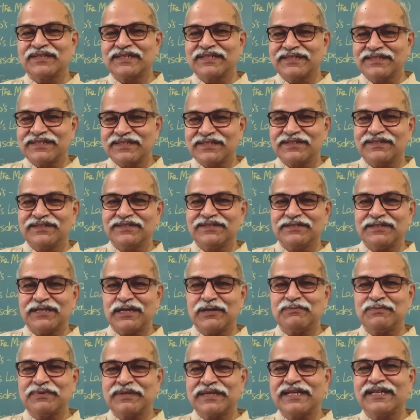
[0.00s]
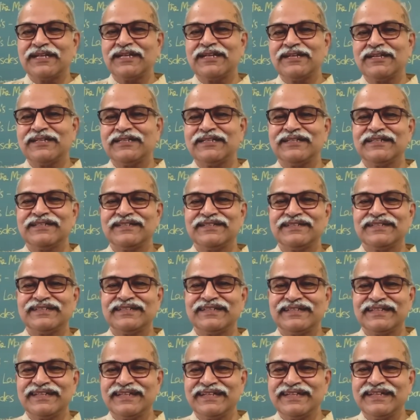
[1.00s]
this umbrella in
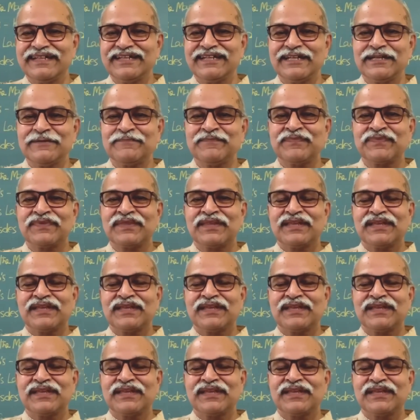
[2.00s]
India,